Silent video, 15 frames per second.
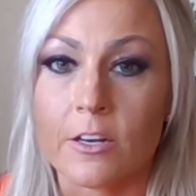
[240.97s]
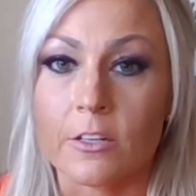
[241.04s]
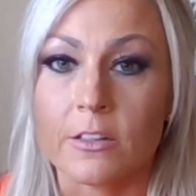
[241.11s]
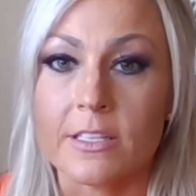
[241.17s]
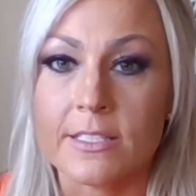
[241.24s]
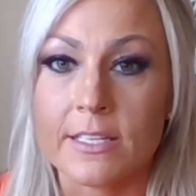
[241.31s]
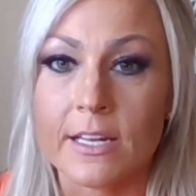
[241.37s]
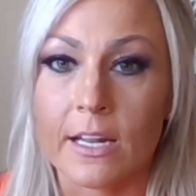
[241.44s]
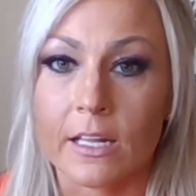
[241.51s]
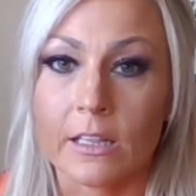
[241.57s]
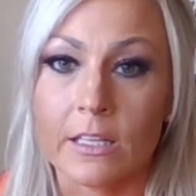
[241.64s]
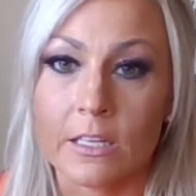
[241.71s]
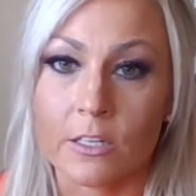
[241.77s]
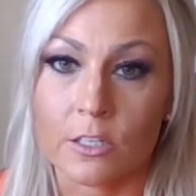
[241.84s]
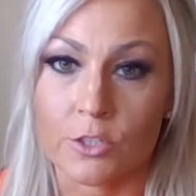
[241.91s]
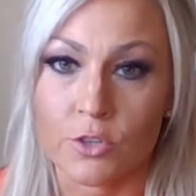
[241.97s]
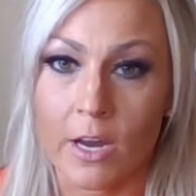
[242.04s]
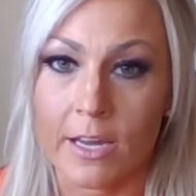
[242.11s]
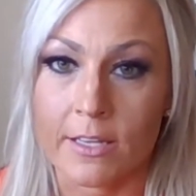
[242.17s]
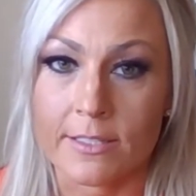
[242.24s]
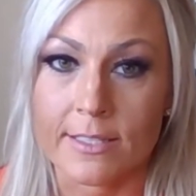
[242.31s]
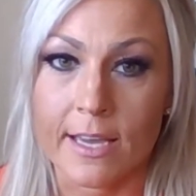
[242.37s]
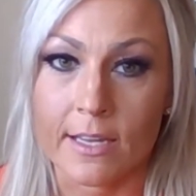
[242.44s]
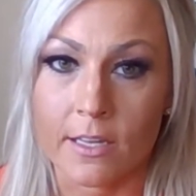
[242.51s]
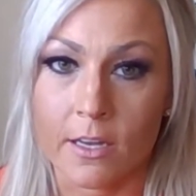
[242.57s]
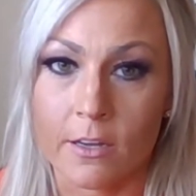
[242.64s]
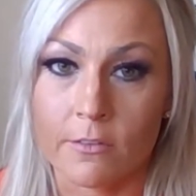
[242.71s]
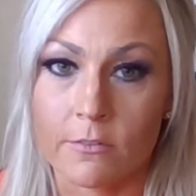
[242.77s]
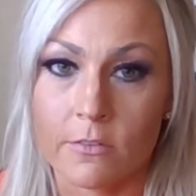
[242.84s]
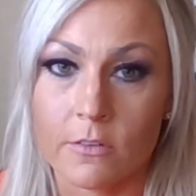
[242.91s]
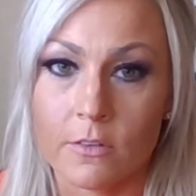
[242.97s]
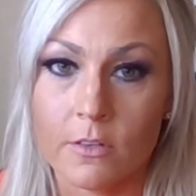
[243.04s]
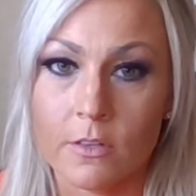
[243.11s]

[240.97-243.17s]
that are listed on clinicaltrials.gov.